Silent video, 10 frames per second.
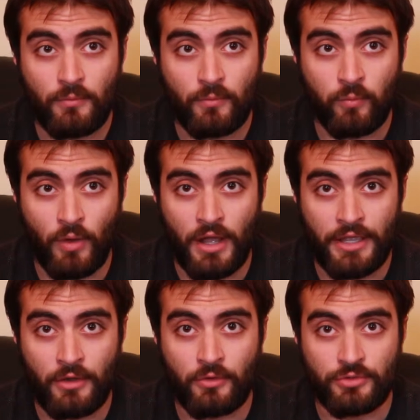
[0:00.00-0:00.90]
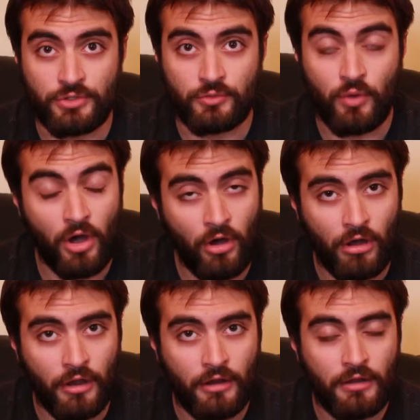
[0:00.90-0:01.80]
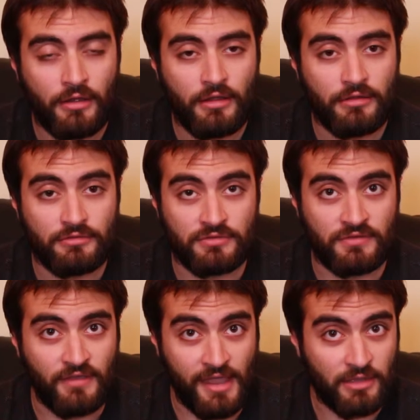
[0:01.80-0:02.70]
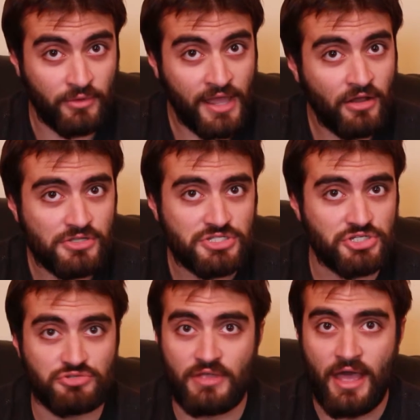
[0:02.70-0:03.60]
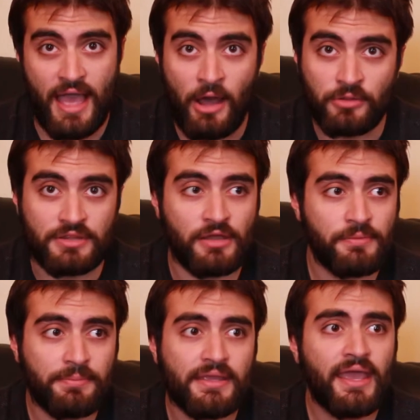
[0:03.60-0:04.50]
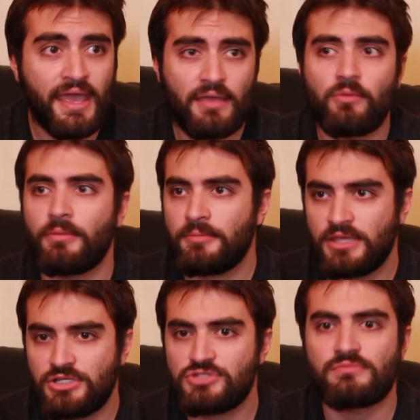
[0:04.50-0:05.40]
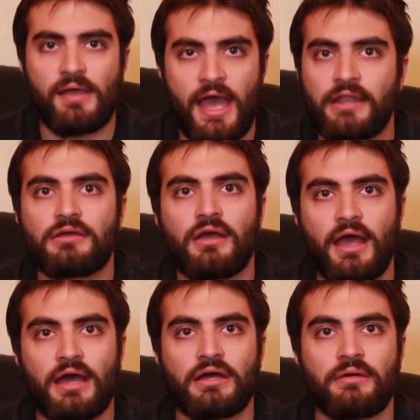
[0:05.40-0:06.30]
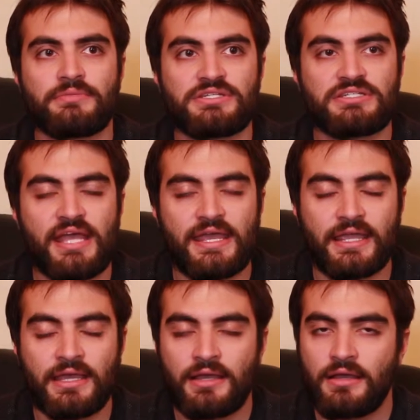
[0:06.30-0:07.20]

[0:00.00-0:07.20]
Y-O-U-R. To anyone else just out there, but like, hey, well maybe he just had a mistake.